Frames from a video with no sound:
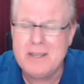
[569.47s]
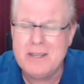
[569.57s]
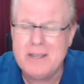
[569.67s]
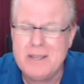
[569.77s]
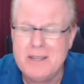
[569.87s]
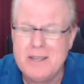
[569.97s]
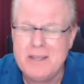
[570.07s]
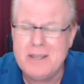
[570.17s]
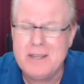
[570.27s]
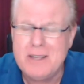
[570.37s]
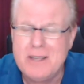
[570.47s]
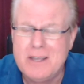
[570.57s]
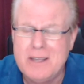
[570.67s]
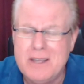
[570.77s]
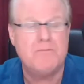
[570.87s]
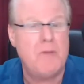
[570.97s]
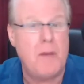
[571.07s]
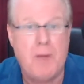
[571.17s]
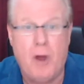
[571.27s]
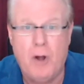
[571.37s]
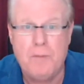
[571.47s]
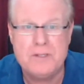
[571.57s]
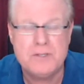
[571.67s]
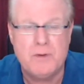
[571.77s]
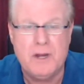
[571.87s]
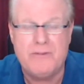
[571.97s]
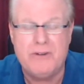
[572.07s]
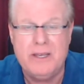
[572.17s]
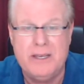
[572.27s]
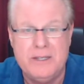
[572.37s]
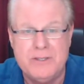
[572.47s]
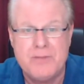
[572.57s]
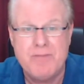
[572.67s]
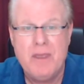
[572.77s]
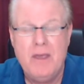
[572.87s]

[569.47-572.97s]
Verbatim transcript: residential deals, apartments, whatever it is.